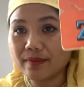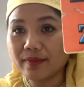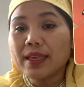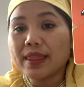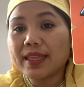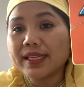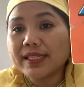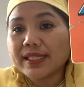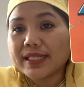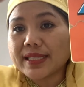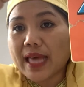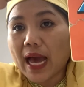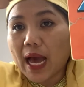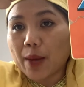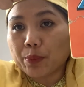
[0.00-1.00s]
This is the
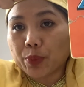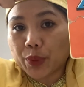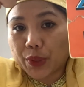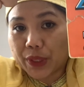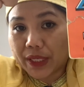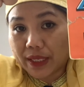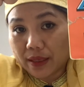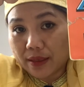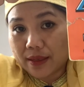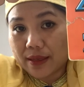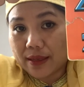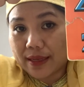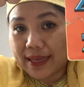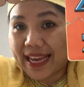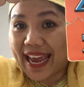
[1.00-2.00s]
upper
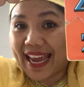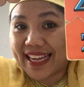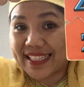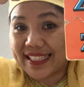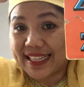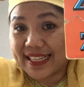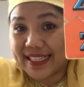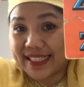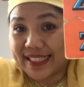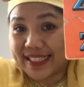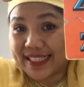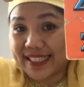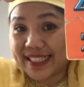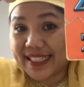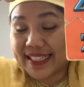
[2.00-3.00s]
case
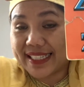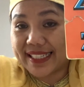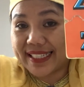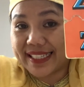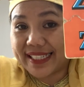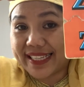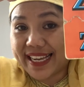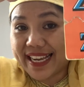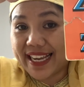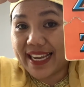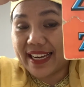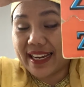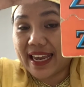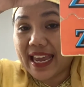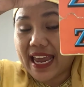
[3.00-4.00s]
Z,
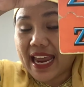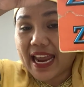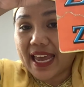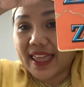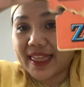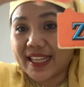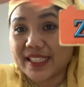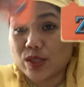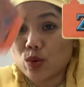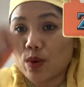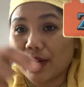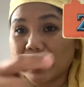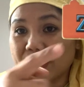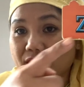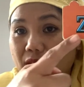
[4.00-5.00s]
Z and this one is the